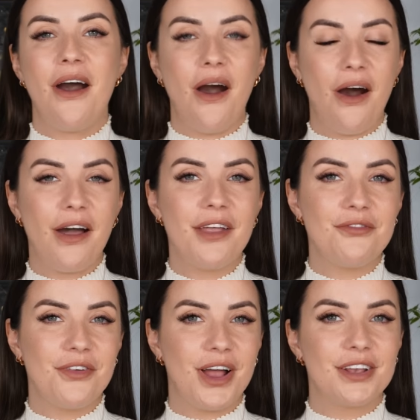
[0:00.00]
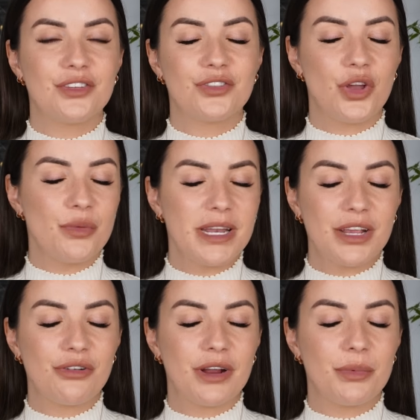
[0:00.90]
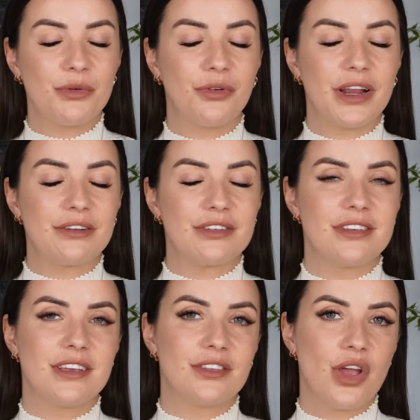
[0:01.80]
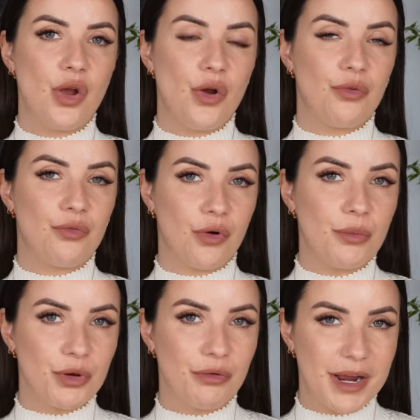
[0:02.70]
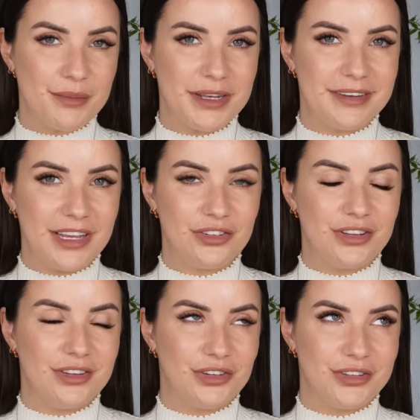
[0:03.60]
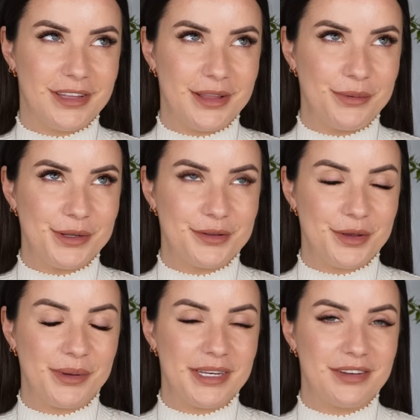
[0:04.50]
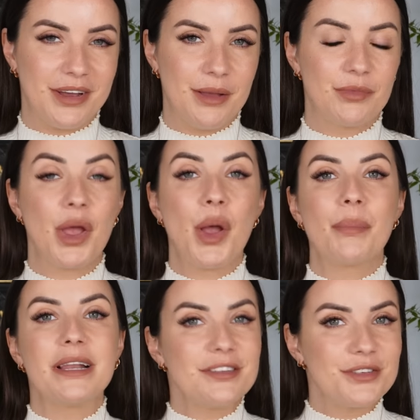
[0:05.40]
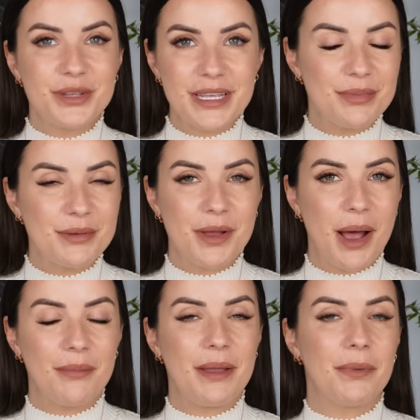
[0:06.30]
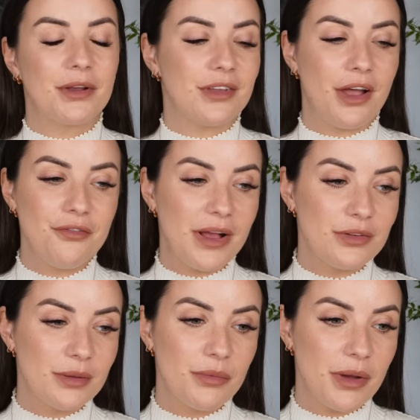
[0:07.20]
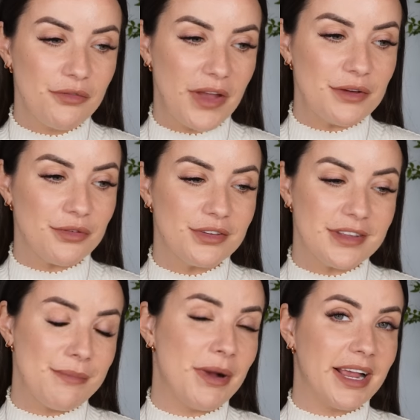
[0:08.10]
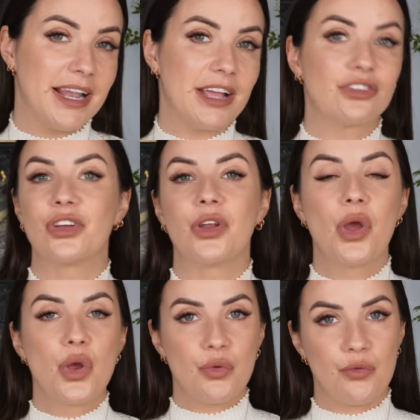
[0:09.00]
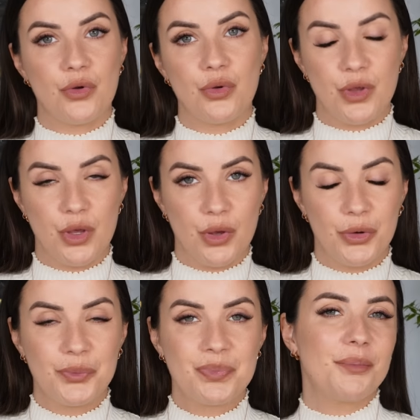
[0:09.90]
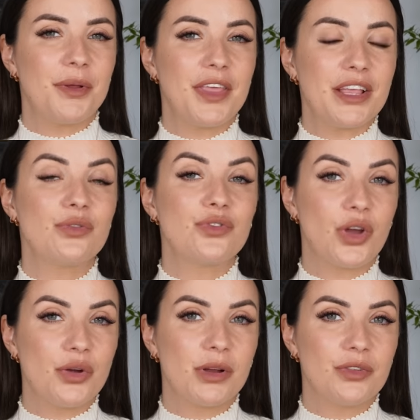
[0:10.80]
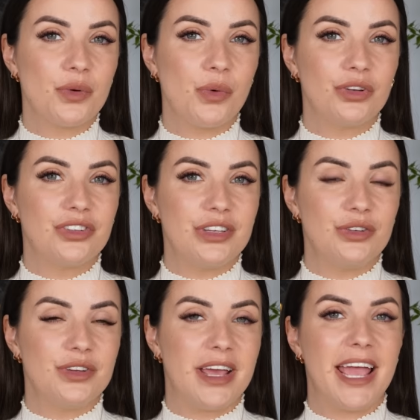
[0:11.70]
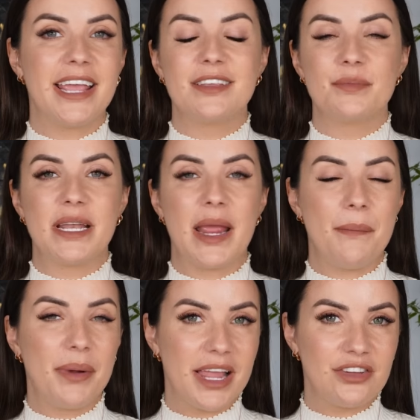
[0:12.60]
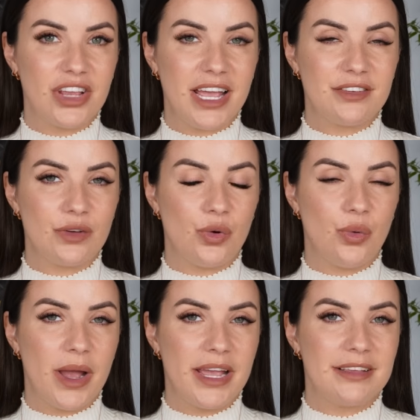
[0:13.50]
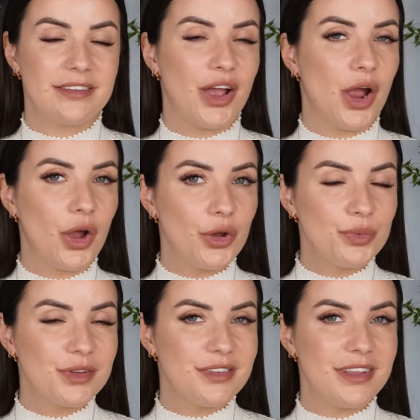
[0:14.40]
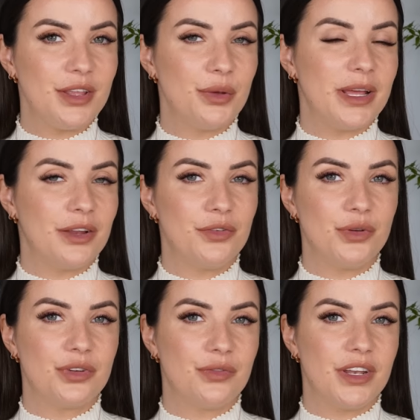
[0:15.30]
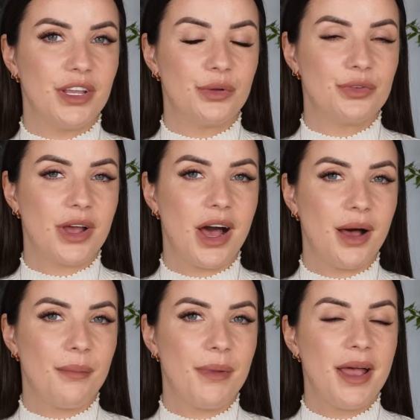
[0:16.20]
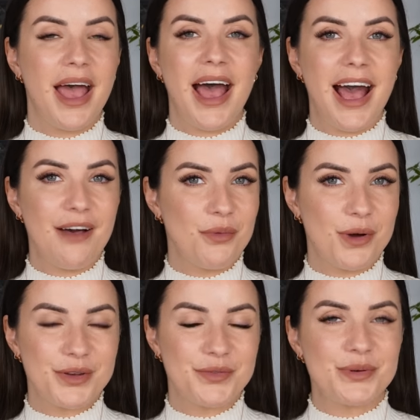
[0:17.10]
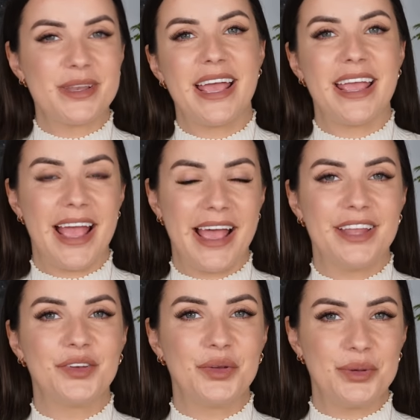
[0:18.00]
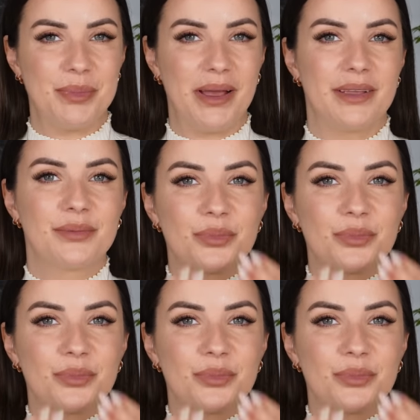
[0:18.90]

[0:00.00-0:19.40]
I find so many incredible fragrances from your recommendations. I just said that word so many times. Please do keep them coming because I found some of my favorites in my collection through you. But thank you so much for watching today. It's been a pleasure as always. I hope to see you in a future video to come. Have a wonderful day and goodbye.